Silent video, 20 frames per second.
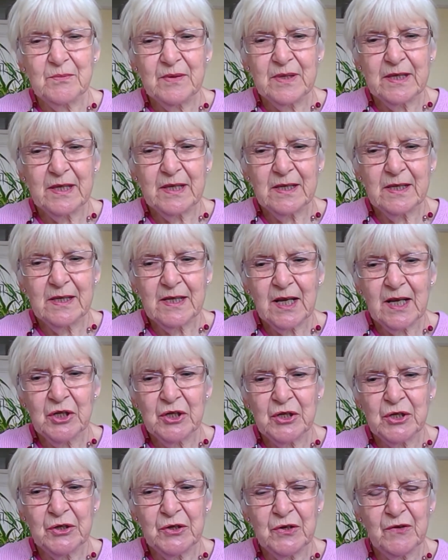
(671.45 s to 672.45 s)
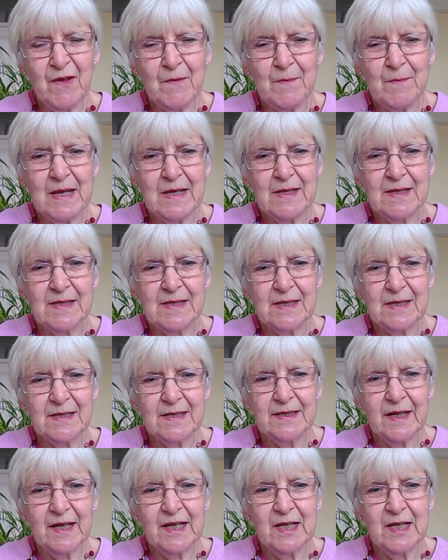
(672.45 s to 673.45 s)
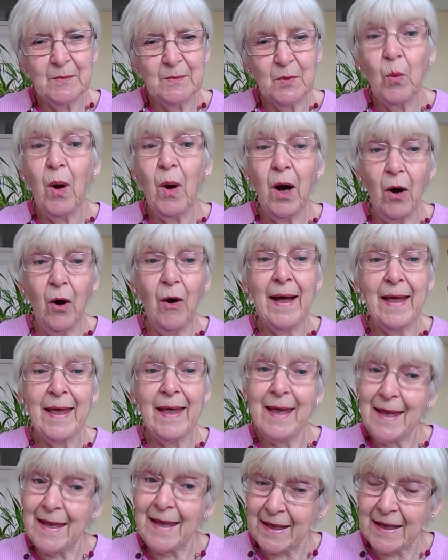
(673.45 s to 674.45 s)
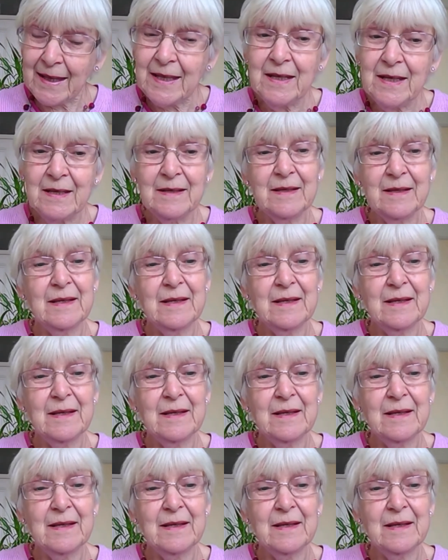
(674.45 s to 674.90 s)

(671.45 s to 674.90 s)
with the intention of it being sustainable, i.e.,